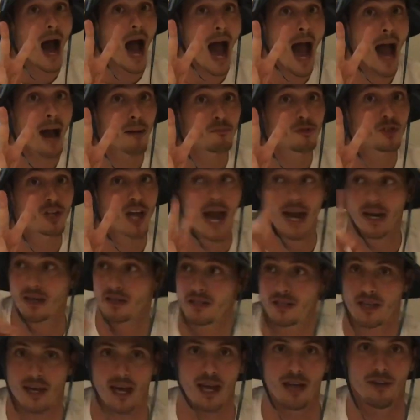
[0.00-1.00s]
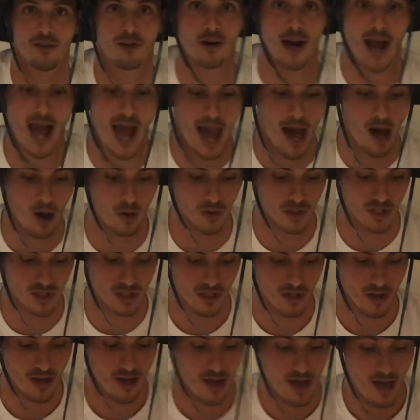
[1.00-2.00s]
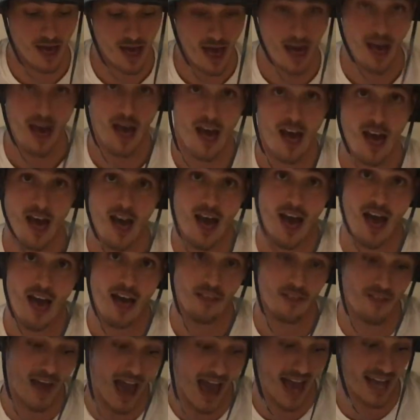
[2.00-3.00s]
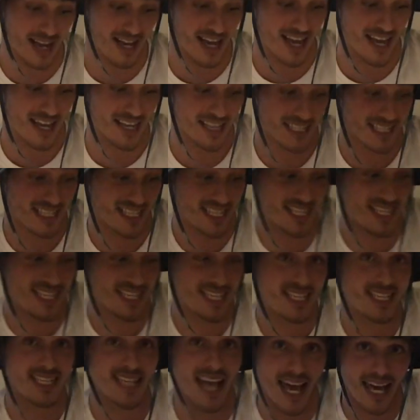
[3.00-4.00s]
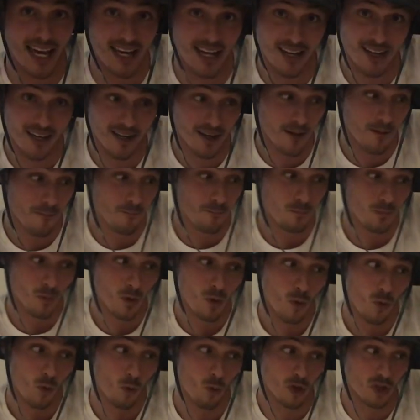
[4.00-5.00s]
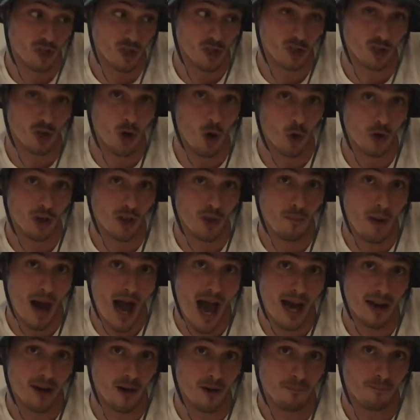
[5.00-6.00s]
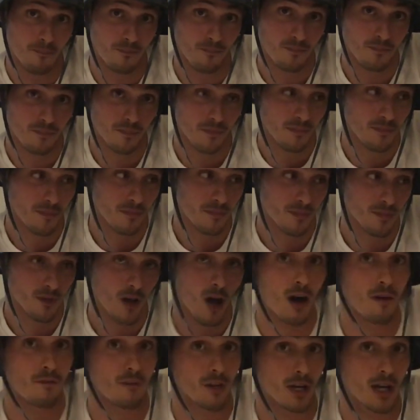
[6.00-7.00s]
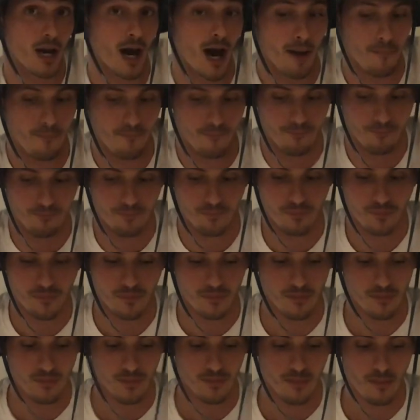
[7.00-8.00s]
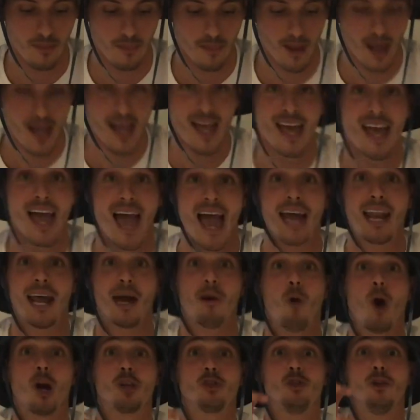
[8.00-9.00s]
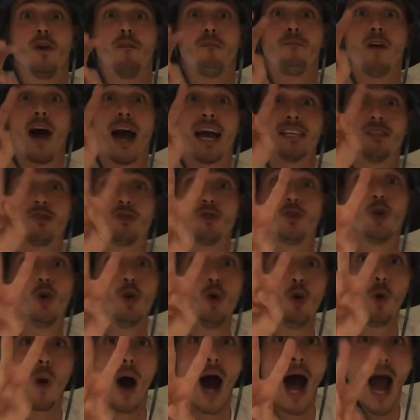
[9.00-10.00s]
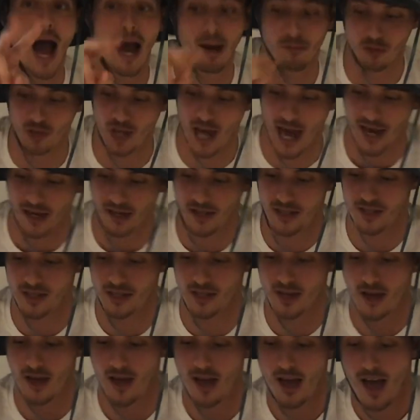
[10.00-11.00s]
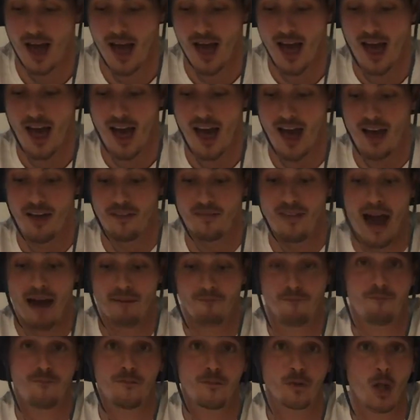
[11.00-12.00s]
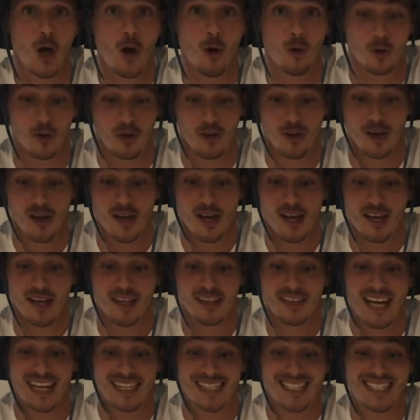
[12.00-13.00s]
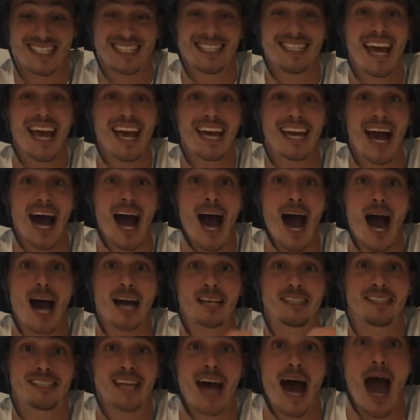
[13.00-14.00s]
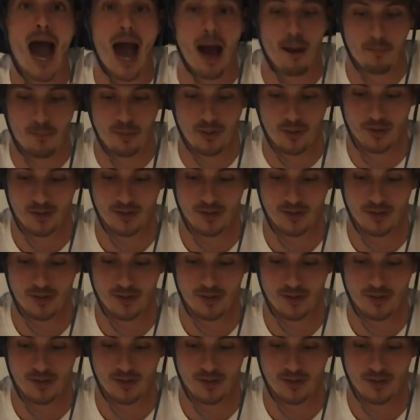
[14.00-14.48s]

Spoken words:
objects in your house that sink, which is go to the bottom of the cup, and I want you to find 2 objects that float, that stay on top,